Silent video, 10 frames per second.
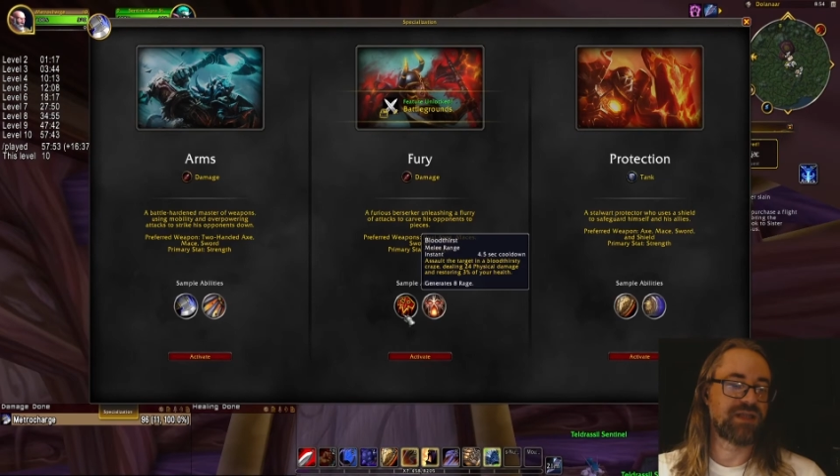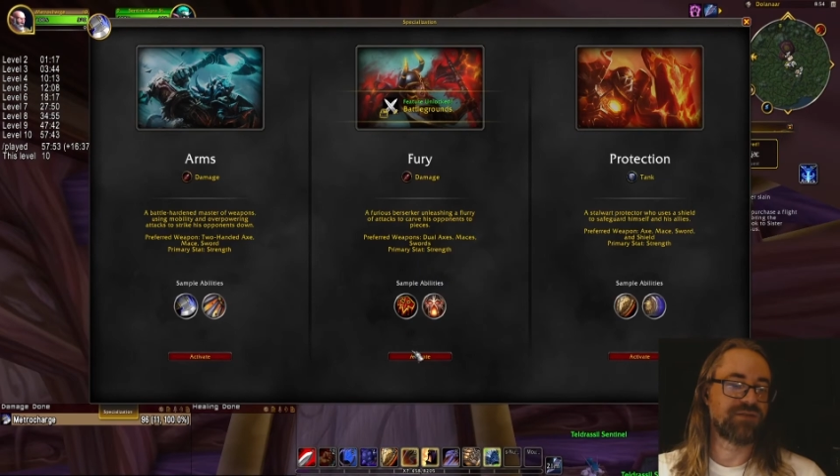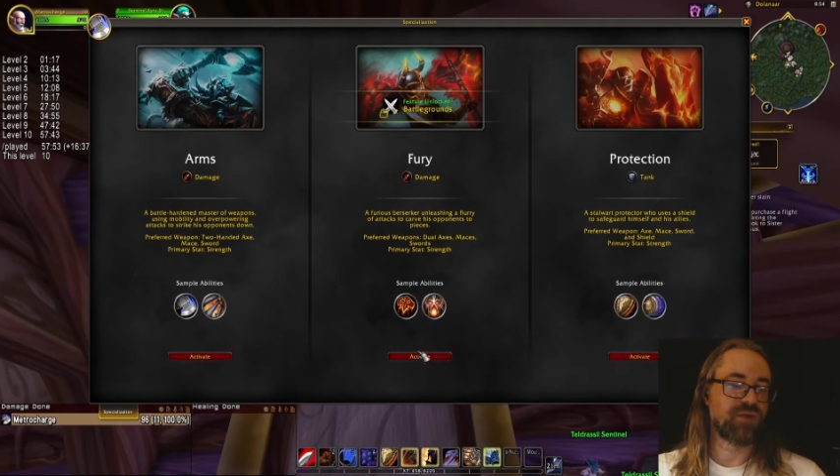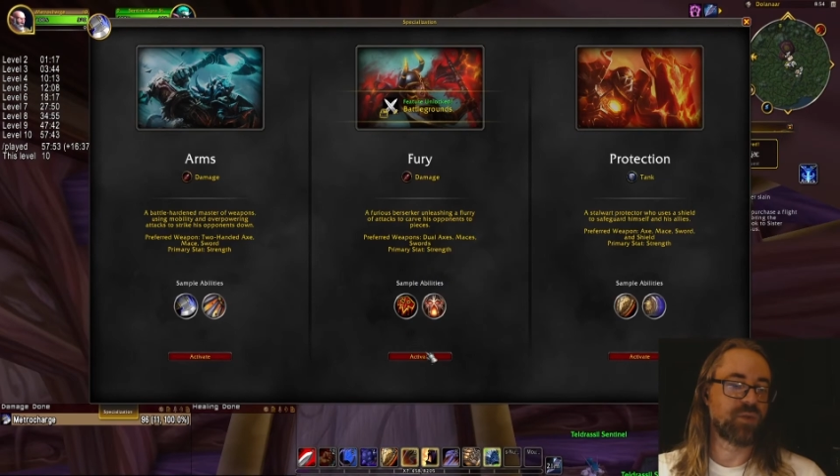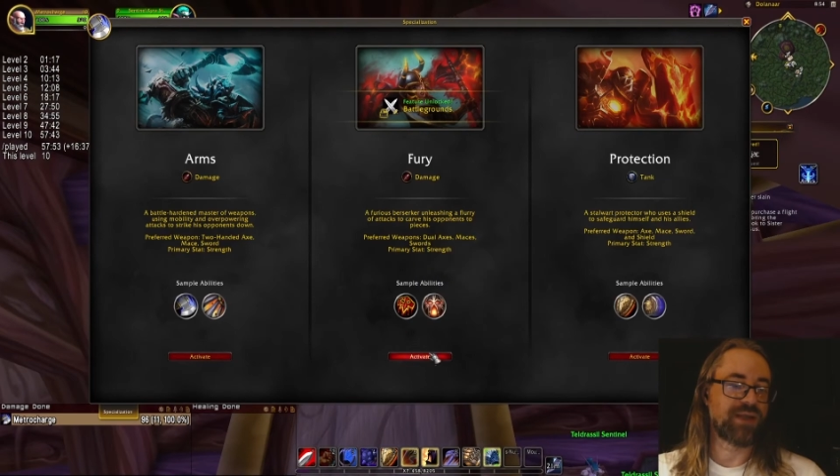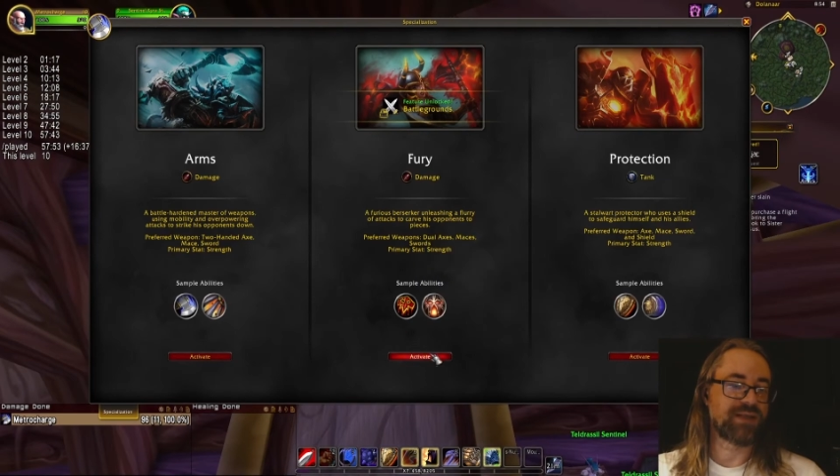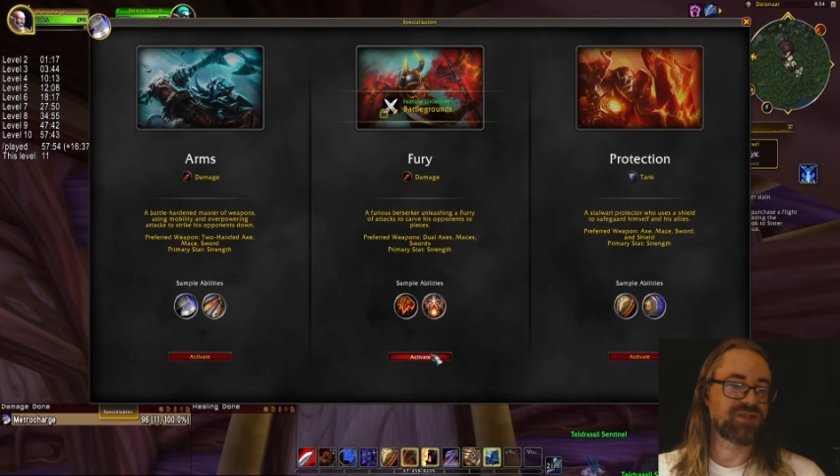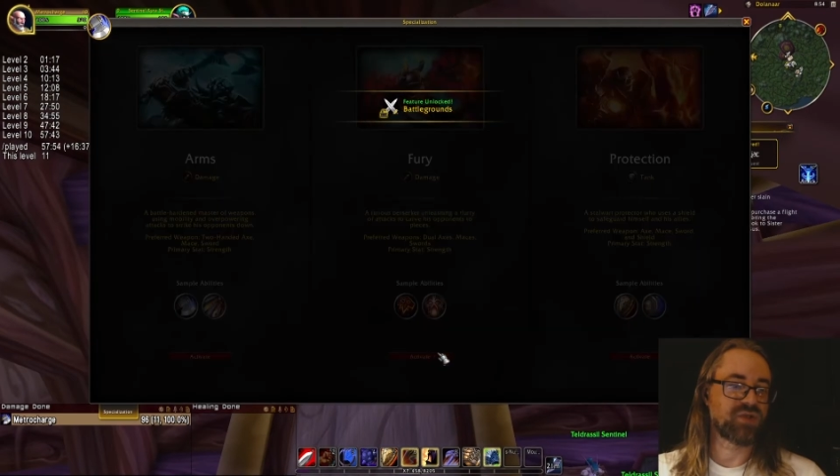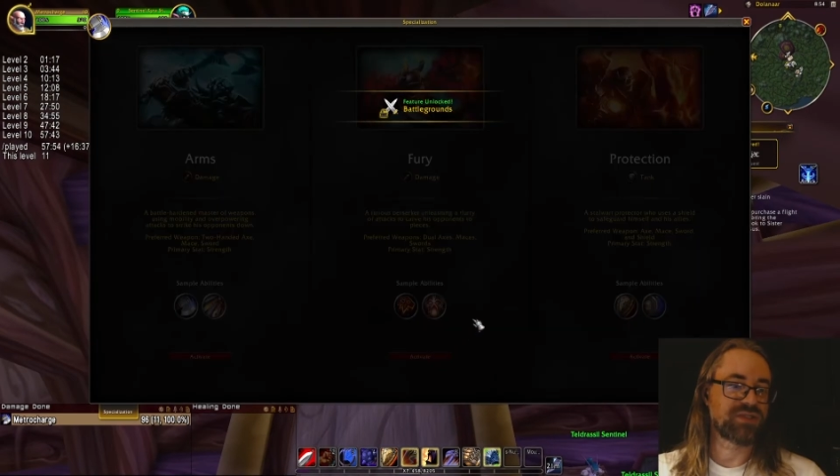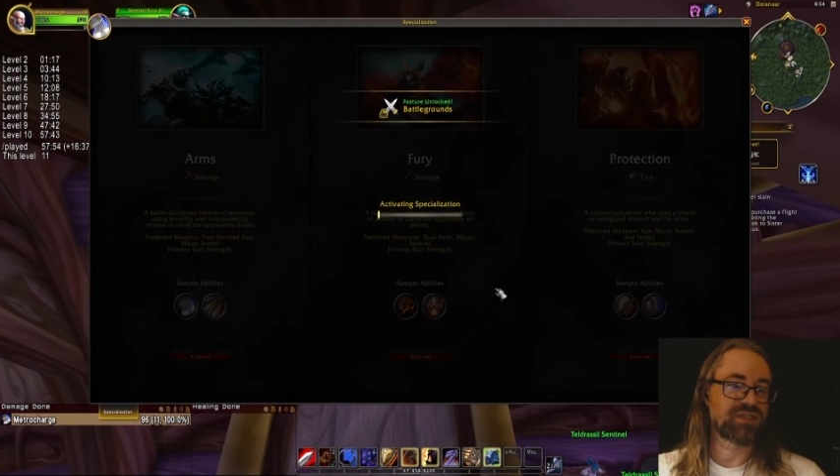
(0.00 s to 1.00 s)
love the way
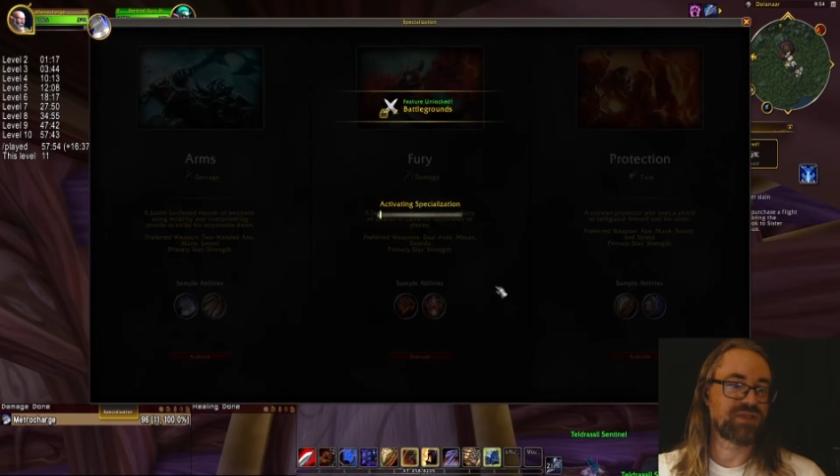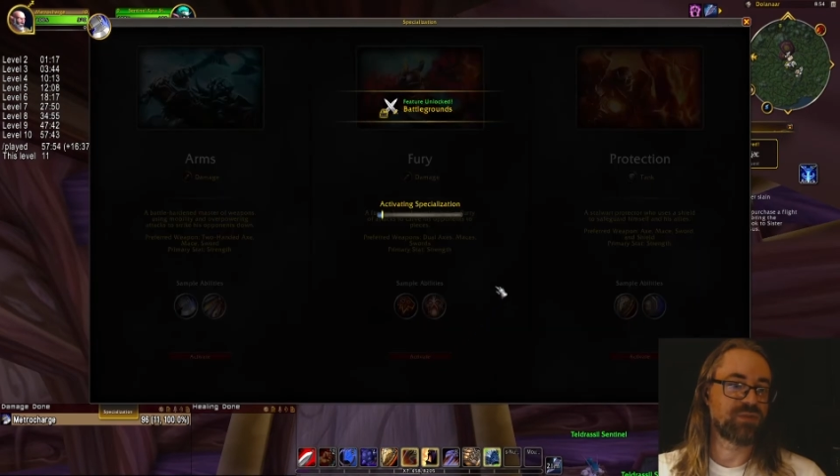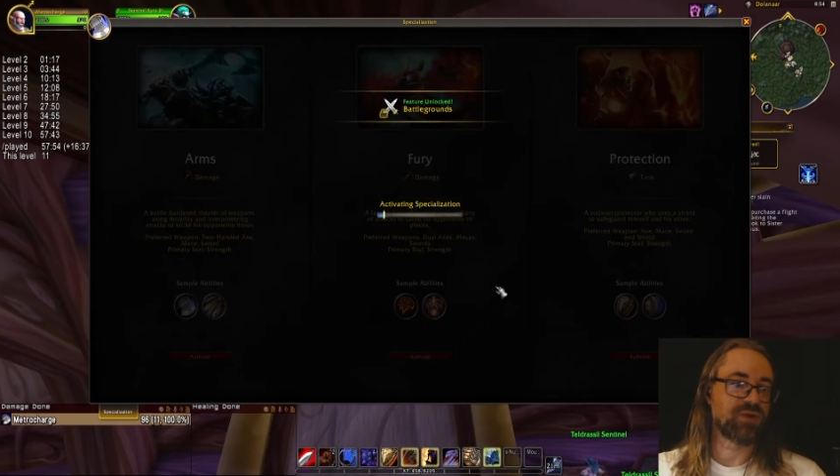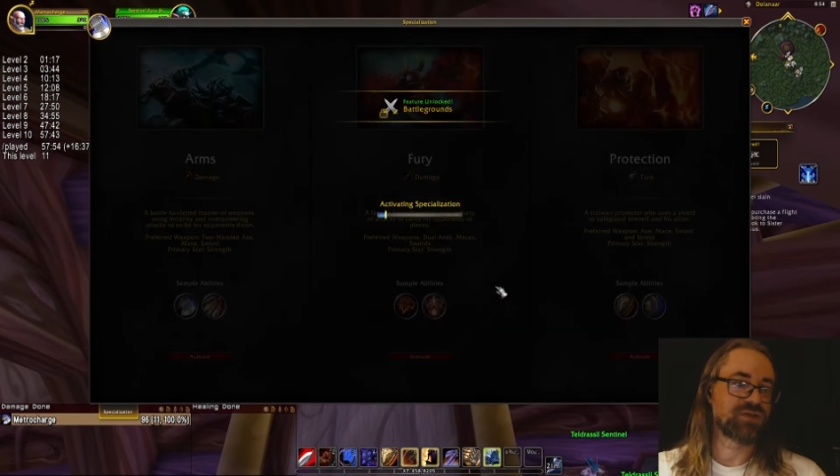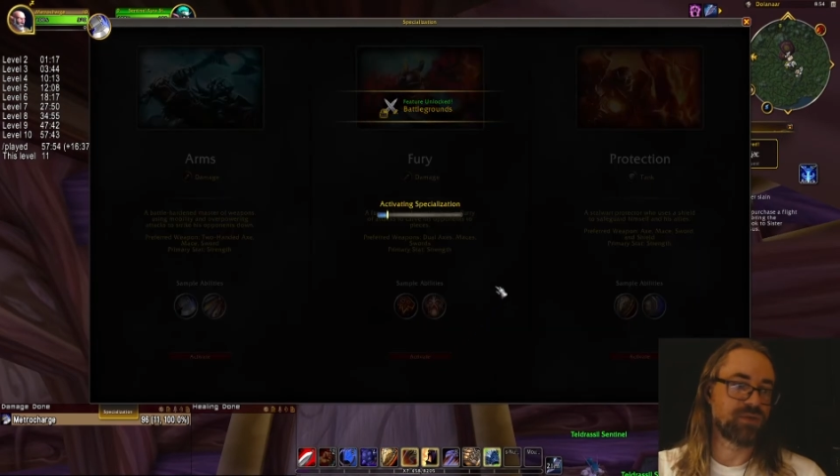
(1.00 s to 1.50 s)
this whole system works.